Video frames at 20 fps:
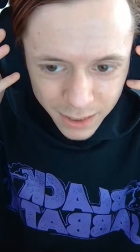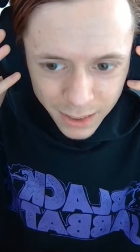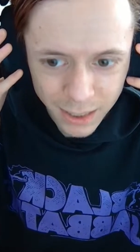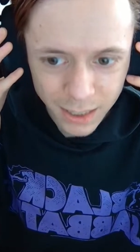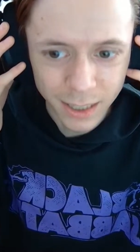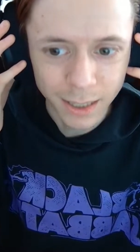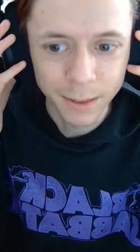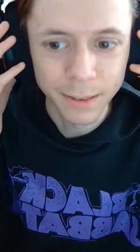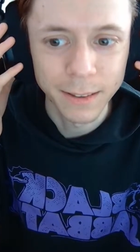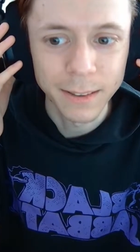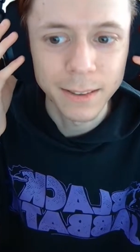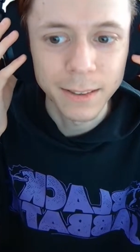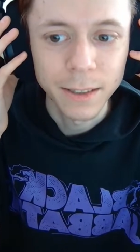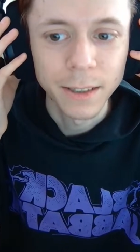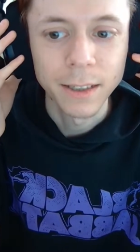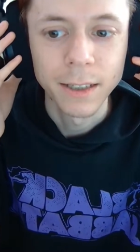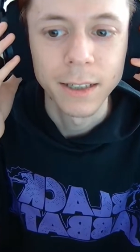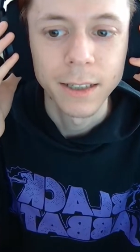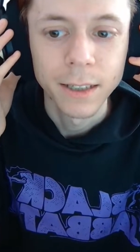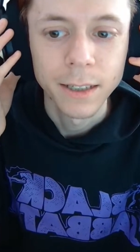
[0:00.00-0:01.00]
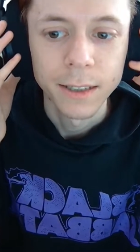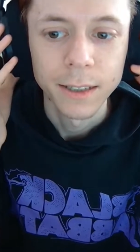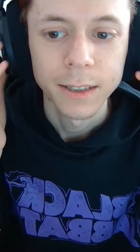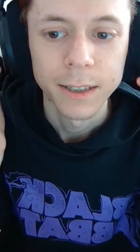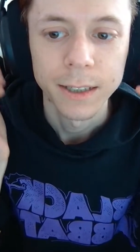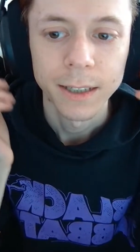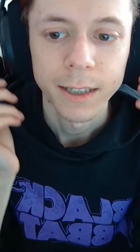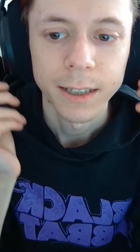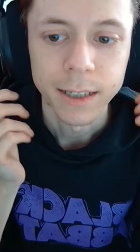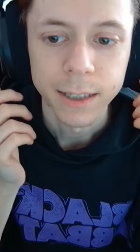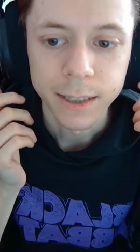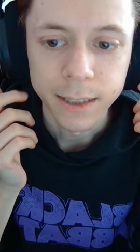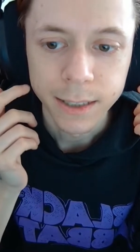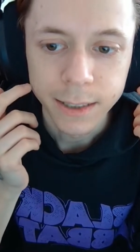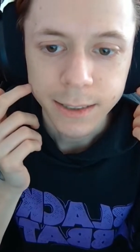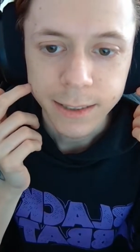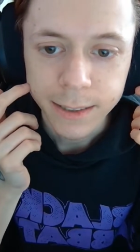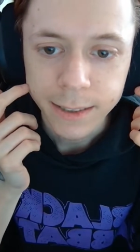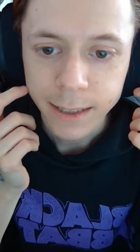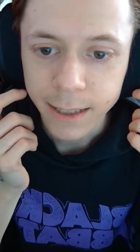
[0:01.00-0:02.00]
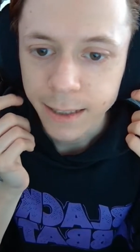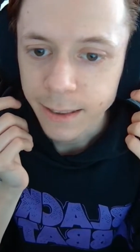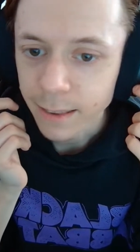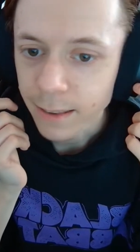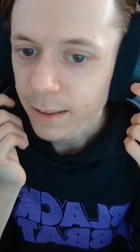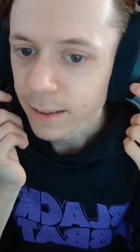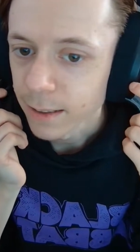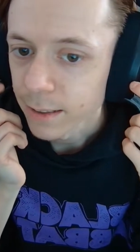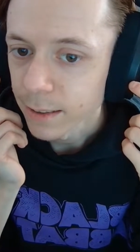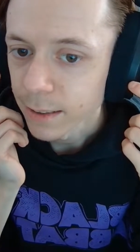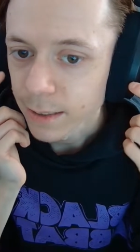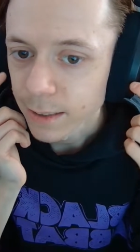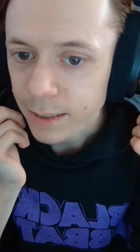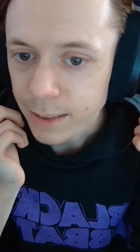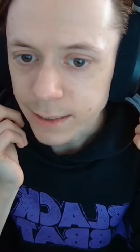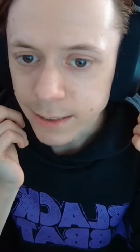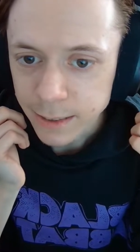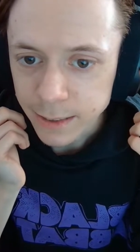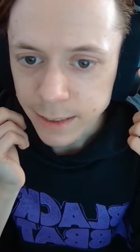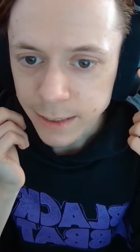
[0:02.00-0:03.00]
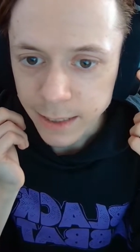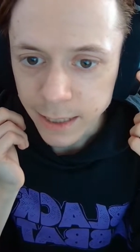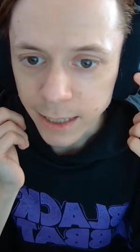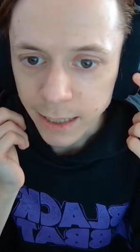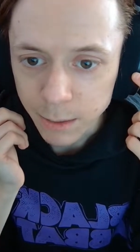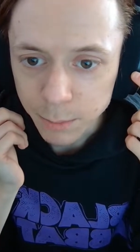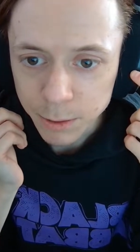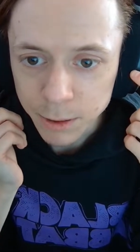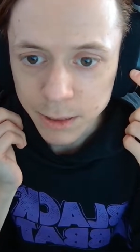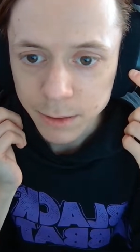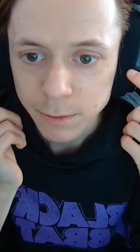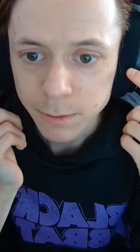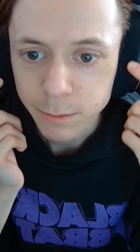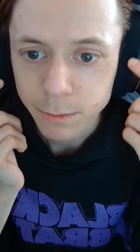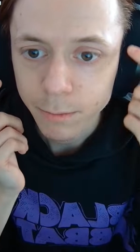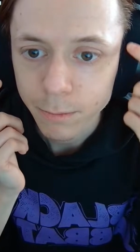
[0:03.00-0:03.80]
and it is that these ear cups